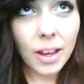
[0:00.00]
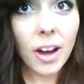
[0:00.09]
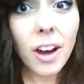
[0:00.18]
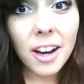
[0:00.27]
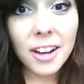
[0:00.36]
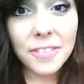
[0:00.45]

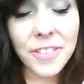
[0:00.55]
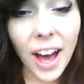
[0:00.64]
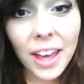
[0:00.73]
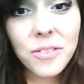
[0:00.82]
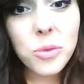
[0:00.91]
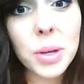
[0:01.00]

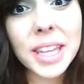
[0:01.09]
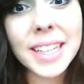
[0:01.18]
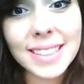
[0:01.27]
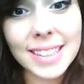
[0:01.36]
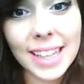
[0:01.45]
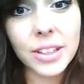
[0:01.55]
5
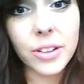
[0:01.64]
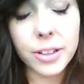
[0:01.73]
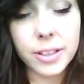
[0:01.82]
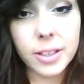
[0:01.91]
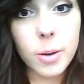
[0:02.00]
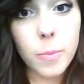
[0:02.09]
weeks later.
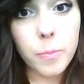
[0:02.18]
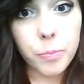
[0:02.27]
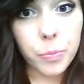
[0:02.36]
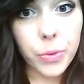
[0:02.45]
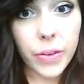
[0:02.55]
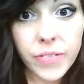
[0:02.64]

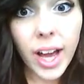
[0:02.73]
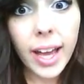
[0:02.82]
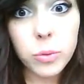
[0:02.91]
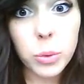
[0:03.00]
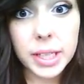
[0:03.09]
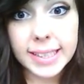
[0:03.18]

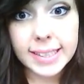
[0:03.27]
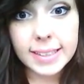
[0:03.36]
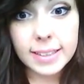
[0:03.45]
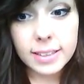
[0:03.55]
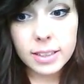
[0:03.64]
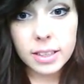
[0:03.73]
5 weeks
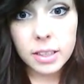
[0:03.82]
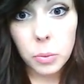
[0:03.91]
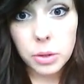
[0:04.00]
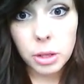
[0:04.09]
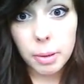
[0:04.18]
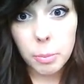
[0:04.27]

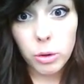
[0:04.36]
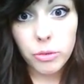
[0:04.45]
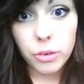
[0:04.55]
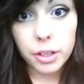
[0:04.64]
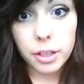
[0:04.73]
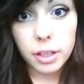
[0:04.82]
without my
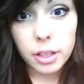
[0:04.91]
boyfriend.